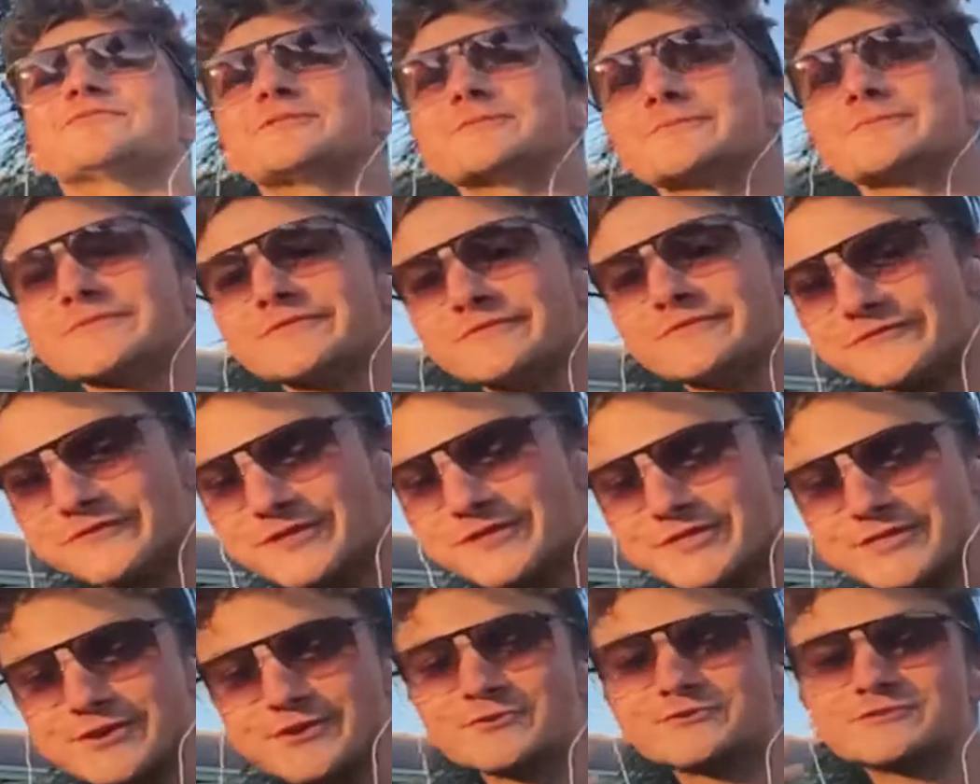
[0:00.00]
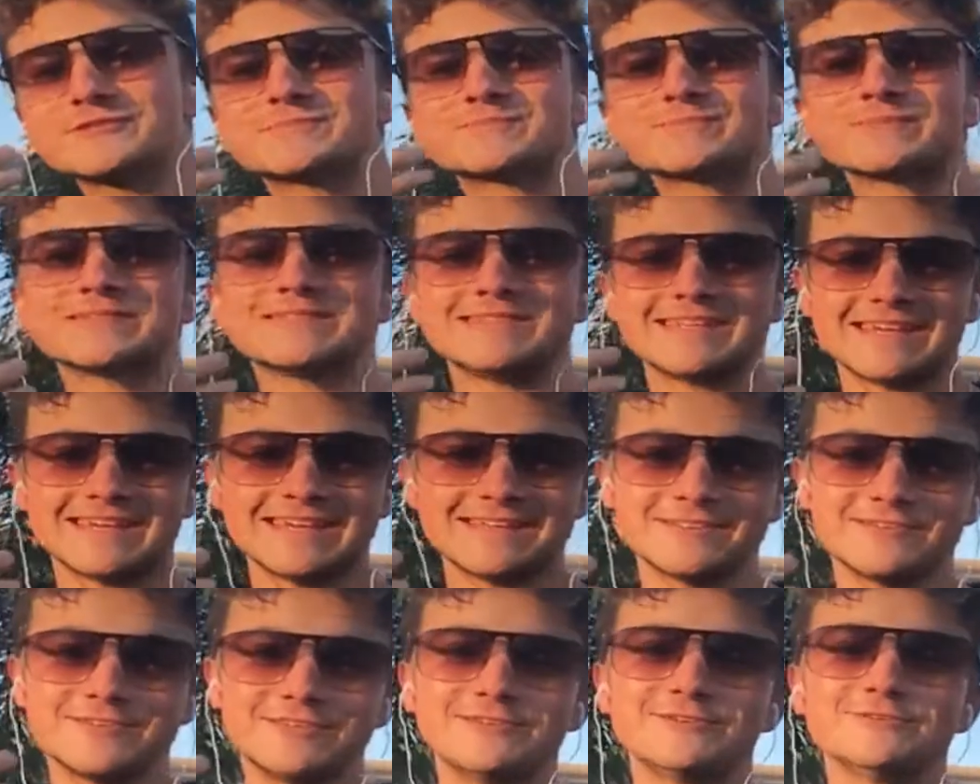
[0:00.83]
for those
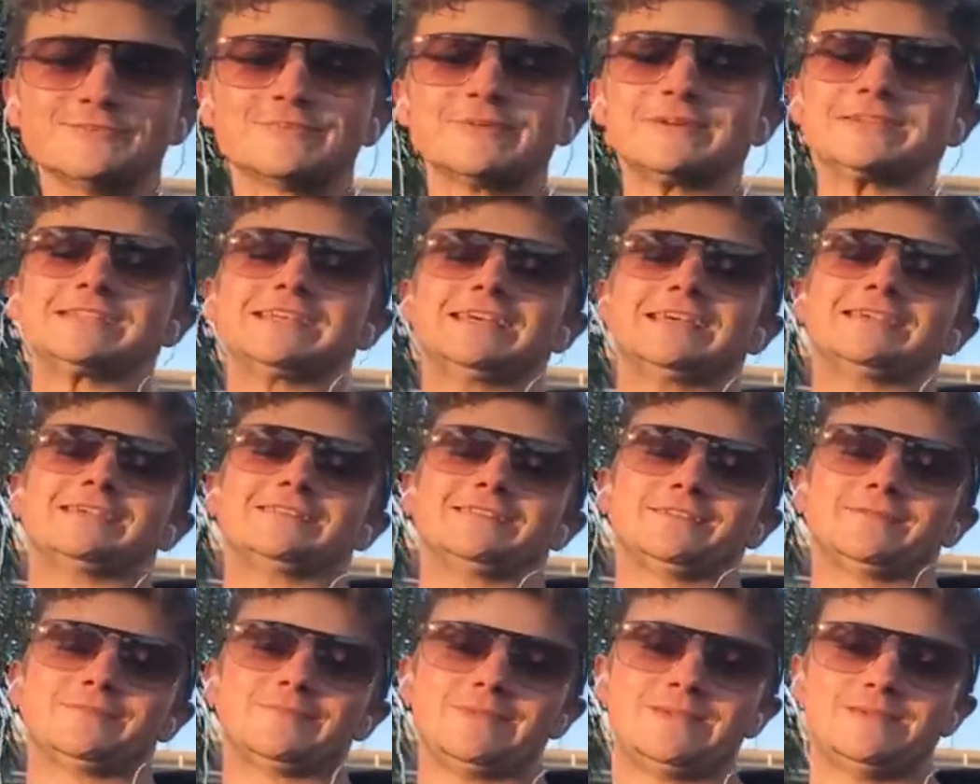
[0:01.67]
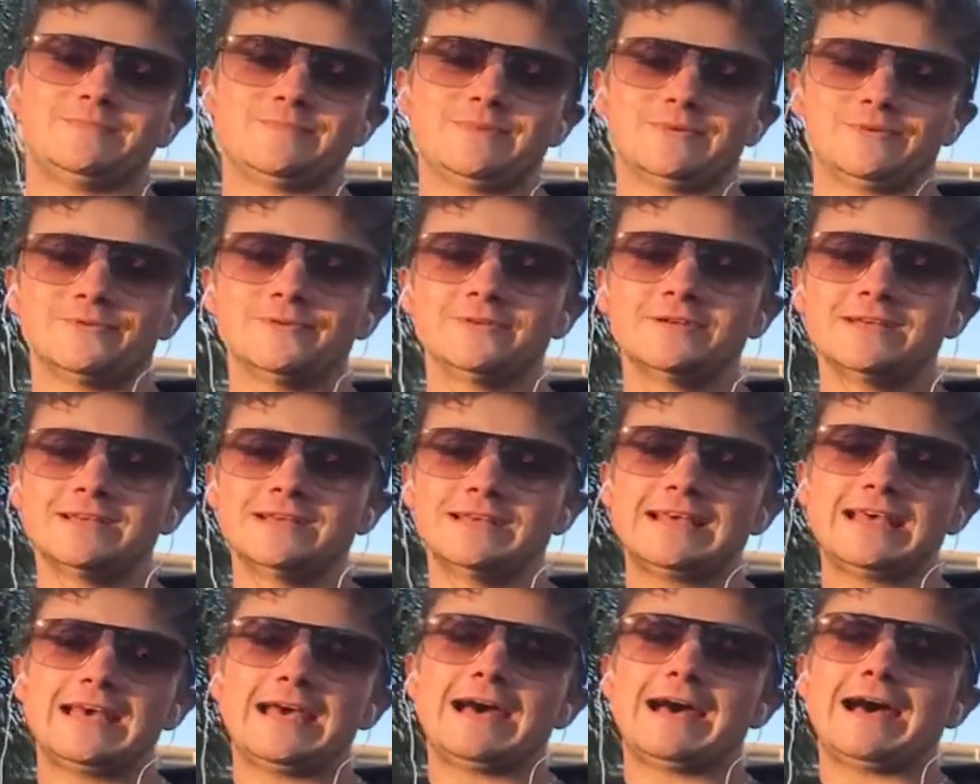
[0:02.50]
two particular people.
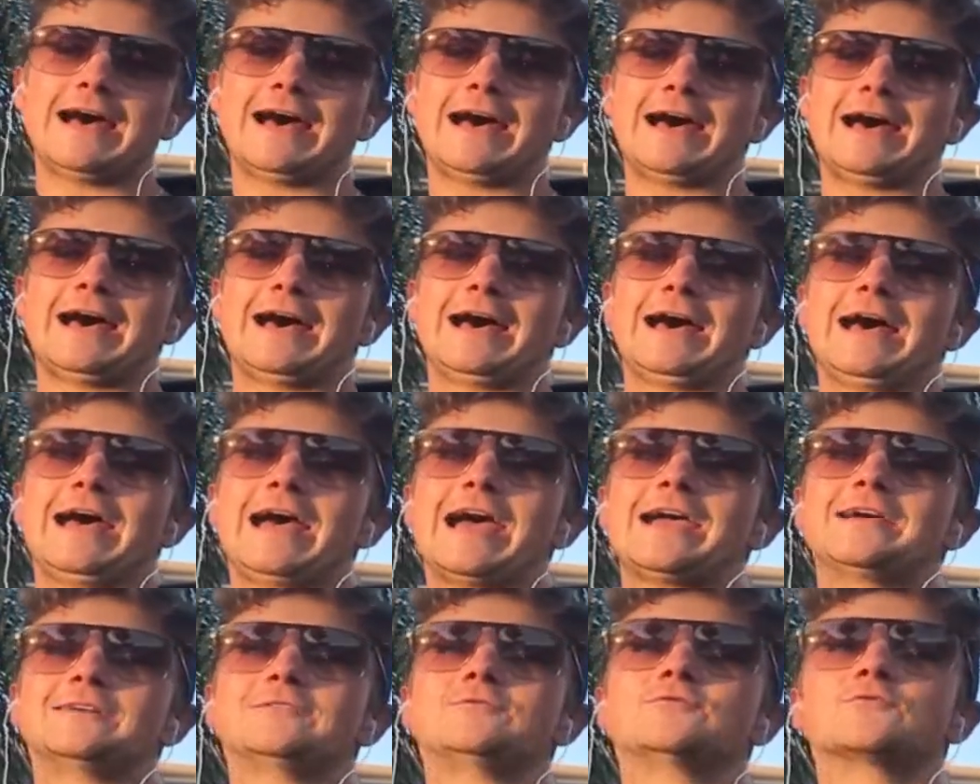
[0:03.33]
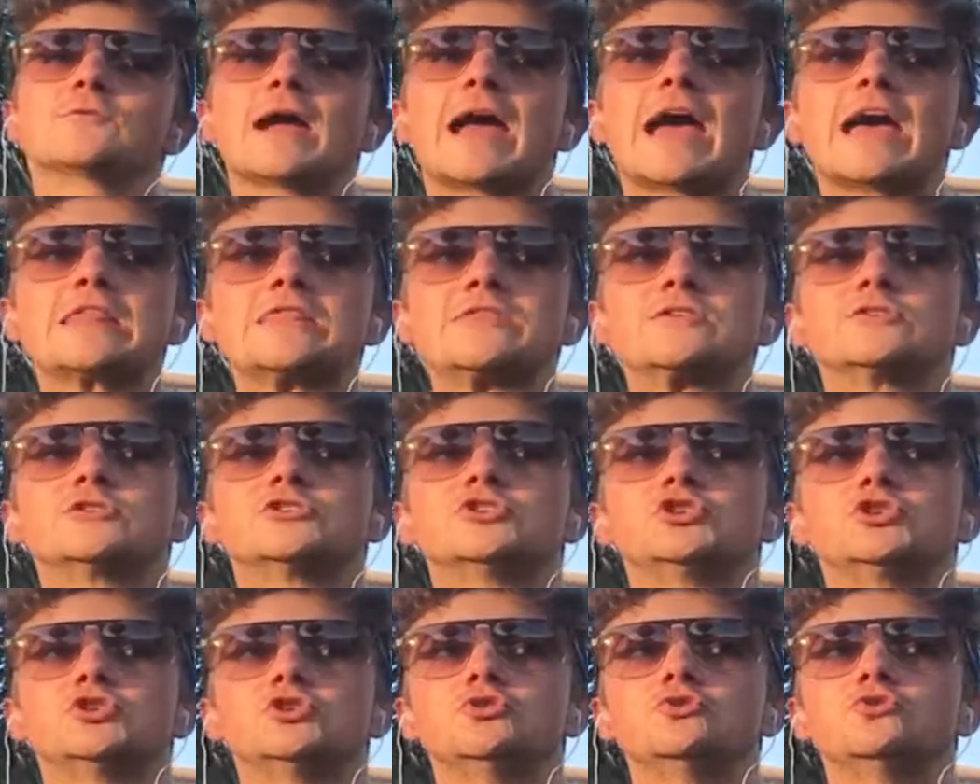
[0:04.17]
I'd rather
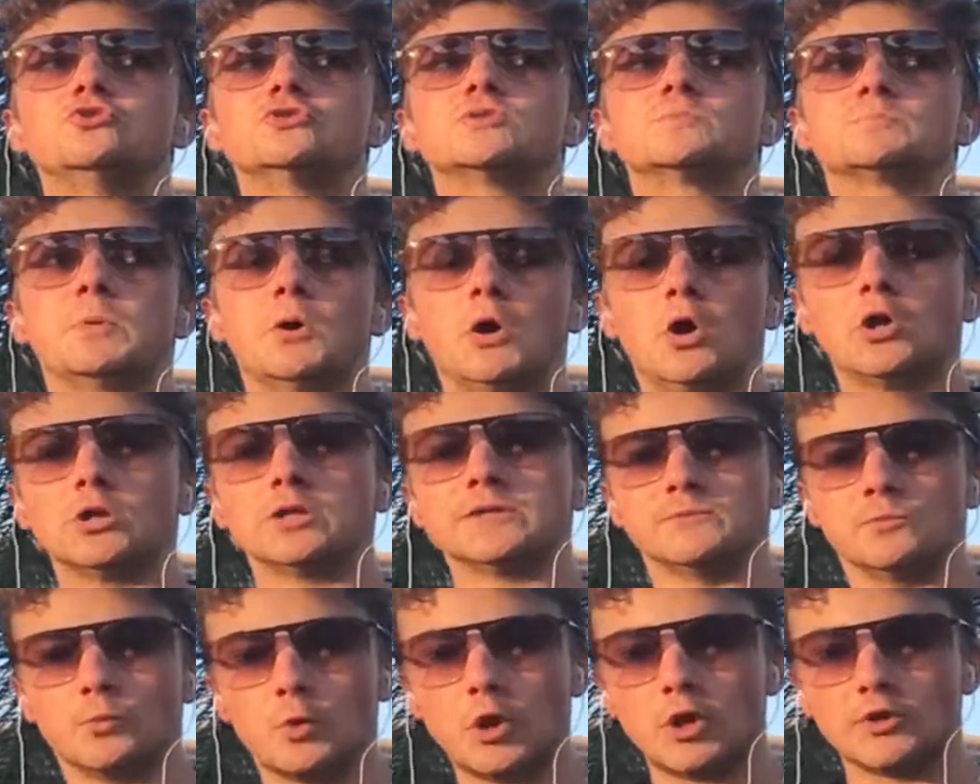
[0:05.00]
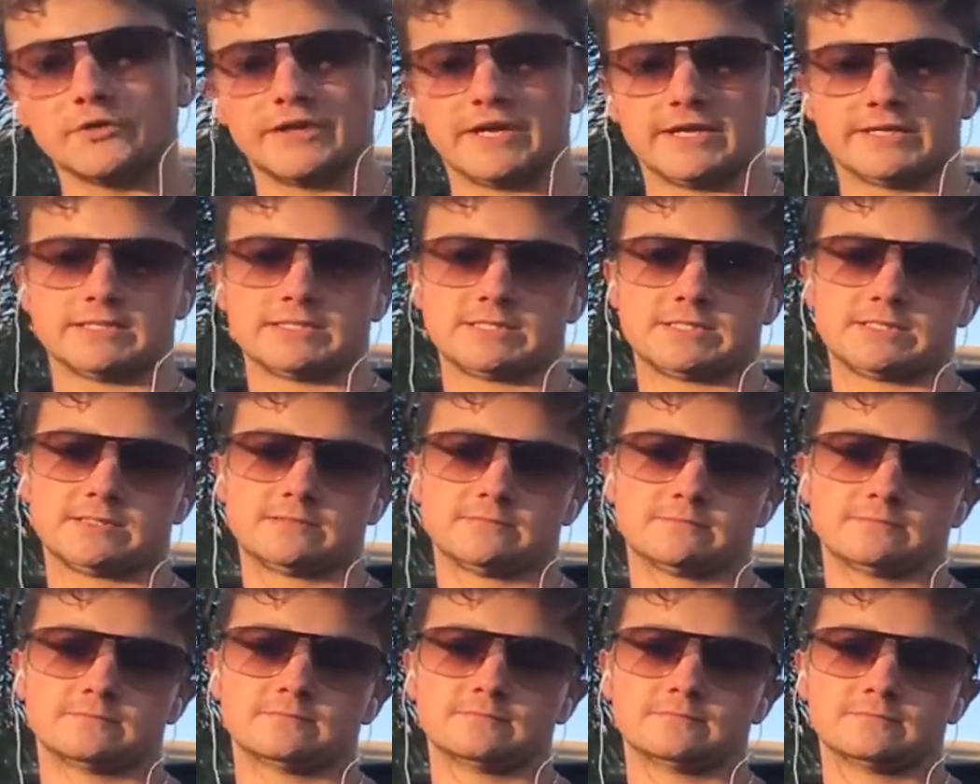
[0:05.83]
choose Paulie Walnuts,
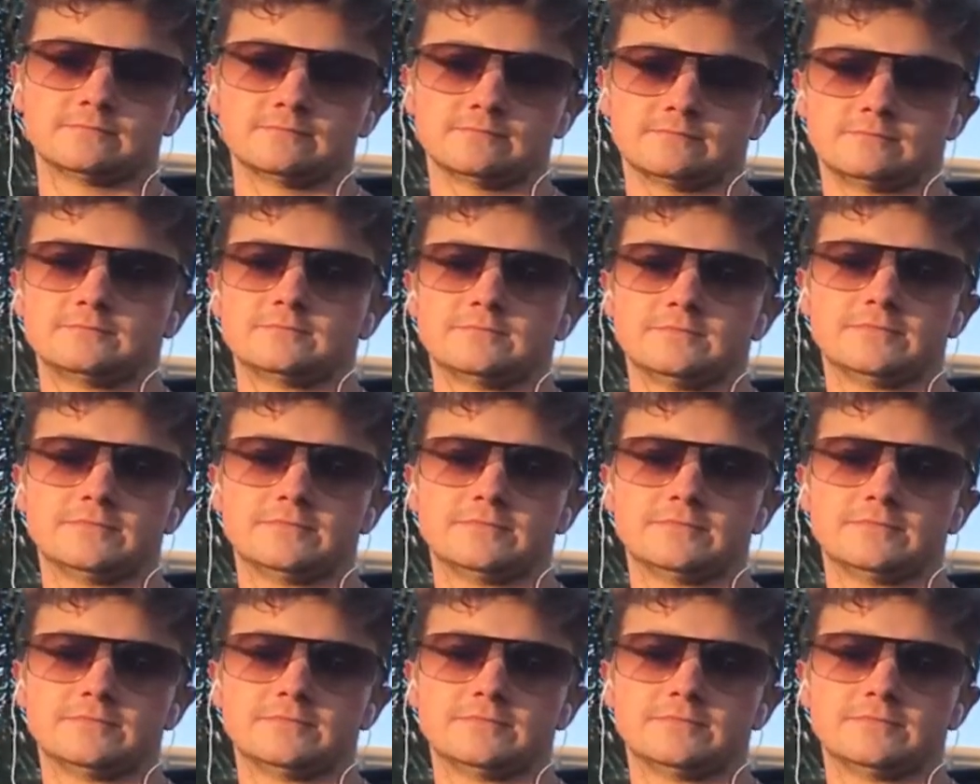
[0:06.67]
the